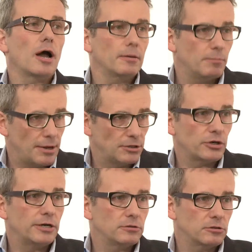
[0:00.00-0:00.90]
and
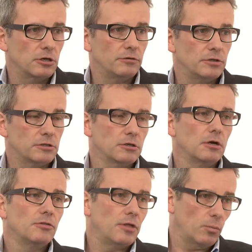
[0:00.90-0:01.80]
penetrate the service,
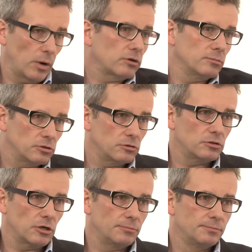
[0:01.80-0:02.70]
they're welcome to do so.